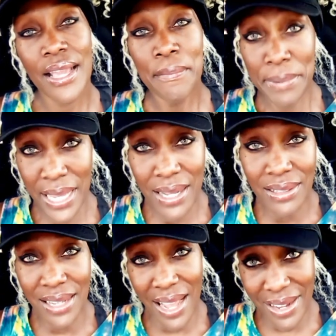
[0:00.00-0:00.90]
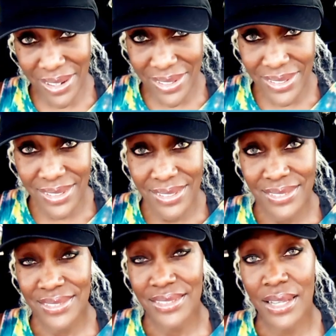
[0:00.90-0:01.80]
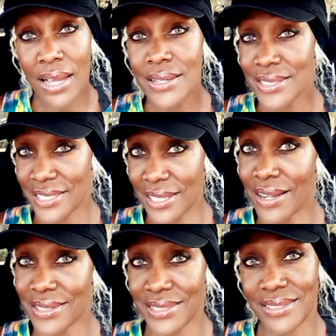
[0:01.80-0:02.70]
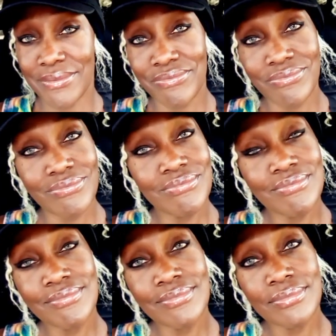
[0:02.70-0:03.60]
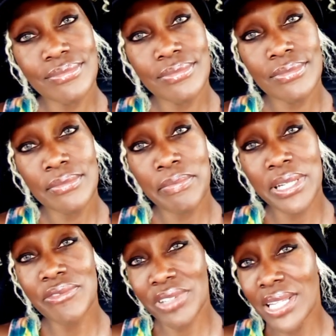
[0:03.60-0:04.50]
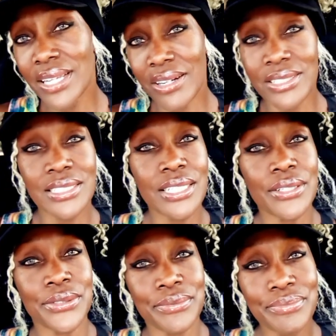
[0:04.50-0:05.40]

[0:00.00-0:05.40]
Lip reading: Being a liar sucks, but it really hurts you.